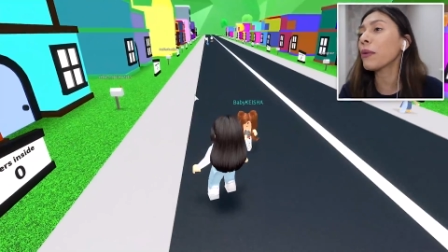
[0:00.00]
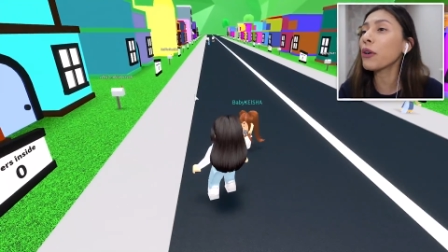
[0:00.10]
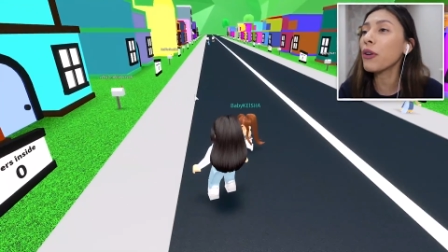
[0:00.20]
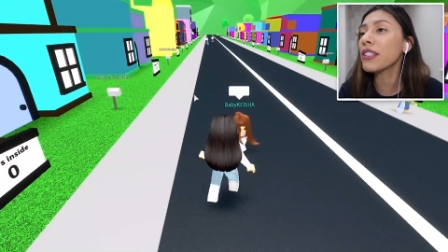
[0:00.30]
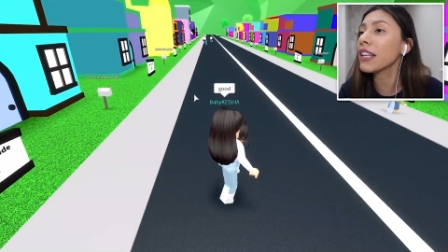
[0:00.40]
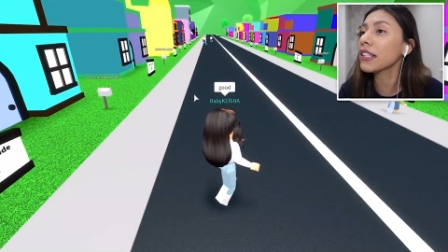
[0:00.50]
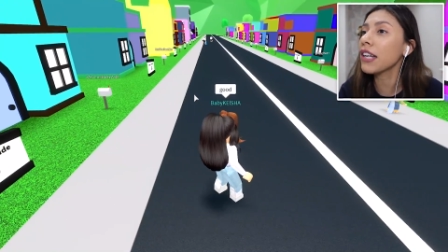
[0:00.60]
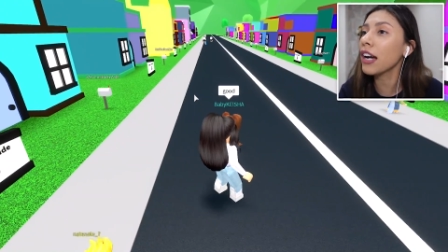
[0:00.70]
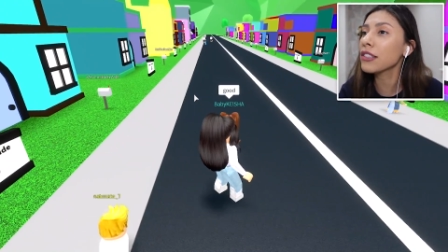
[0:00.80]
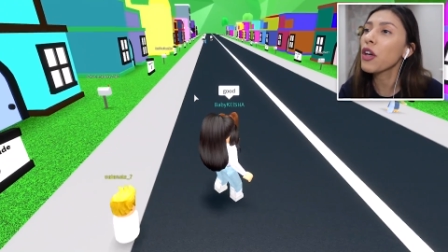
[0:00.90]
to record
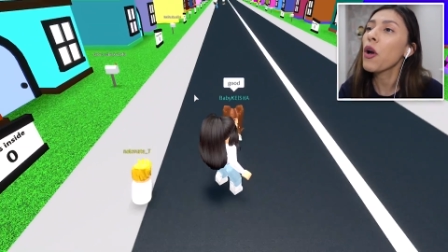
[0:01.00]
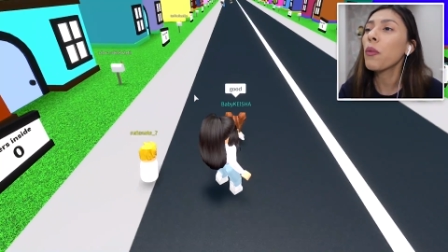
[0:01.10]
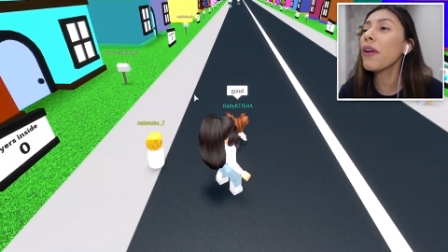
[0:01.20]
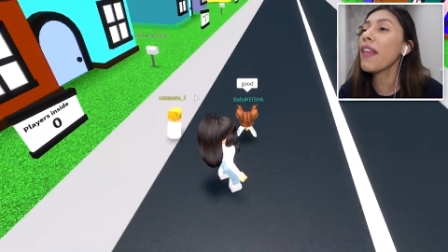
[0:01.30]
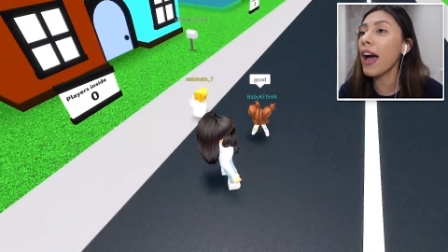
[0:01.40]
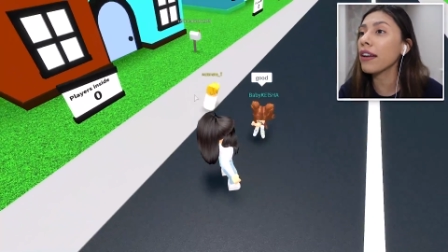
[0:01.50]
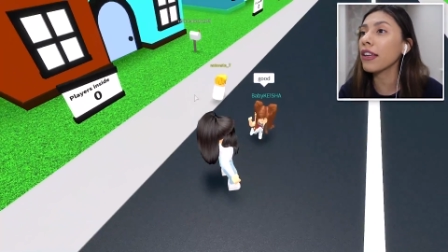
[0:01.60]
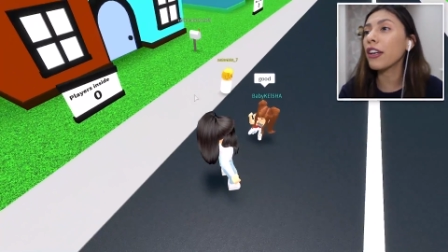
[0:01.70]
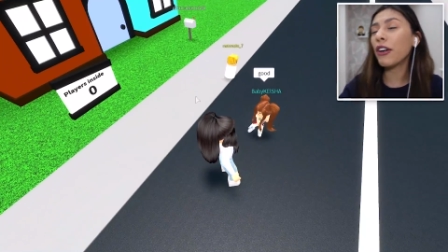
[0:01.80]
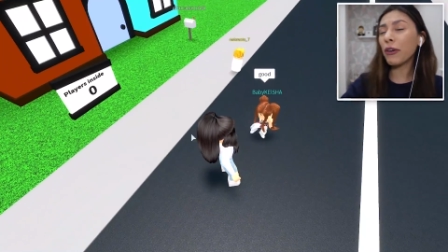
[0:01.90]
TikToks without
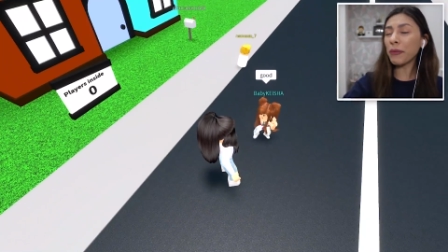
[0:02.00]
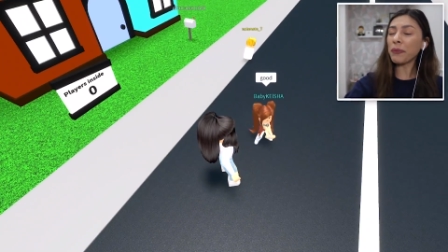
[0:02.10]
you.